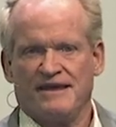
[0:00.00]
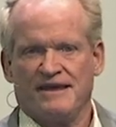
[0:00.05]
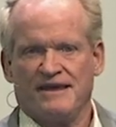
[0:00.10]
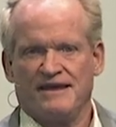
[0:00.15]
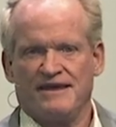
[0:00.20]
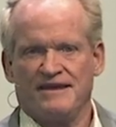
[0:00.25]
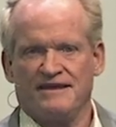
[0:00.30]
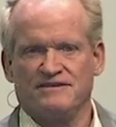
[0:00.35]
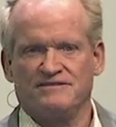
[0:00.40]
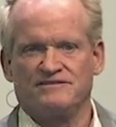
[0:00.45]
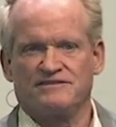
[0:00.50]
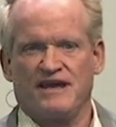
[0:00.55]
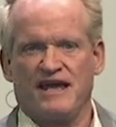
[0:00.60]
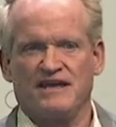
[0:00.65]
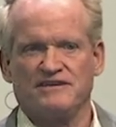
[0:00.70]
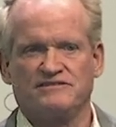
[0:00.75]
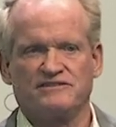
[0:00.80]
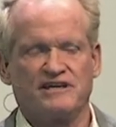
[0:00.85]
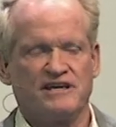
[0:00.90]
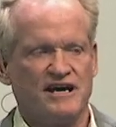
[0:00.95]
is,
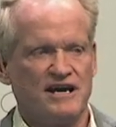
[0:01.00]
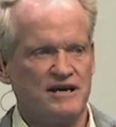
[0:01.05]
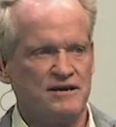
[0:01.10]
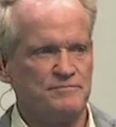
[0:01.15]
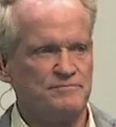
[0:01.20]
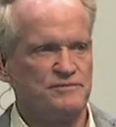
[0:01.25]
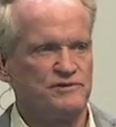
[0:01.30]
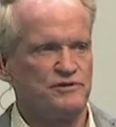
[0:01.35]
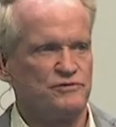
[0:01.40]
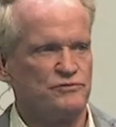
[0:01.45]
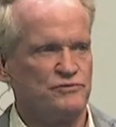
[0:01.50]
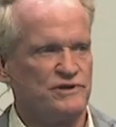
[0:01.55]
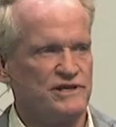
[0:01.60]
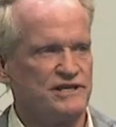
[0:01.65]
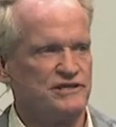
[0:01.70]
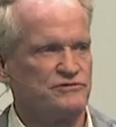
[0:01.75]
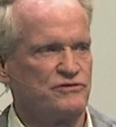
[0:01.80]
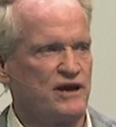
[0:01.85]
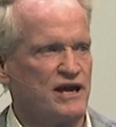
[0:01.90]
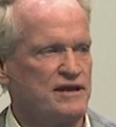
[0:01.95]
has come to
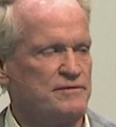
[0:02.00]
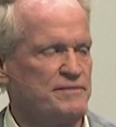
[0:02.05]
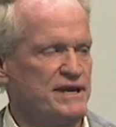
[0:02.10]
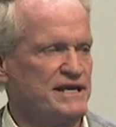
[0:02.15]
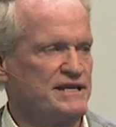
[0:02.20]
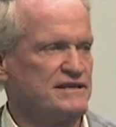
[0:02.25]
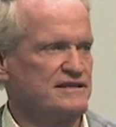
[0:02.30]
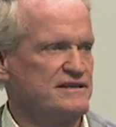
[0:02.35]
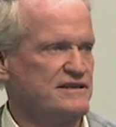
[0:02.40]
really try and make a